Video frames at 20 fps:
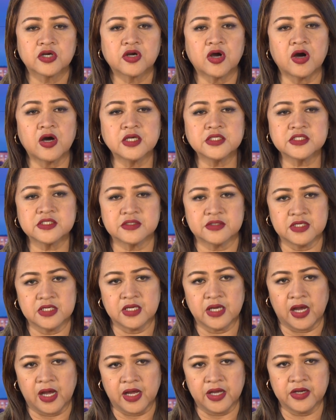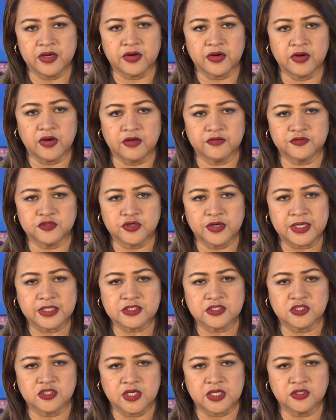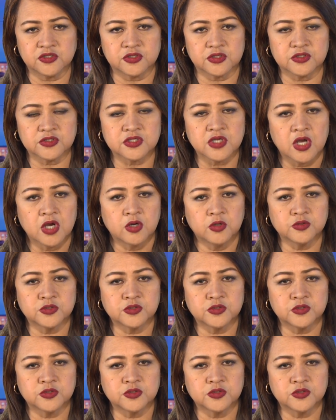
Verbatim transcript: caused the ire of transgenders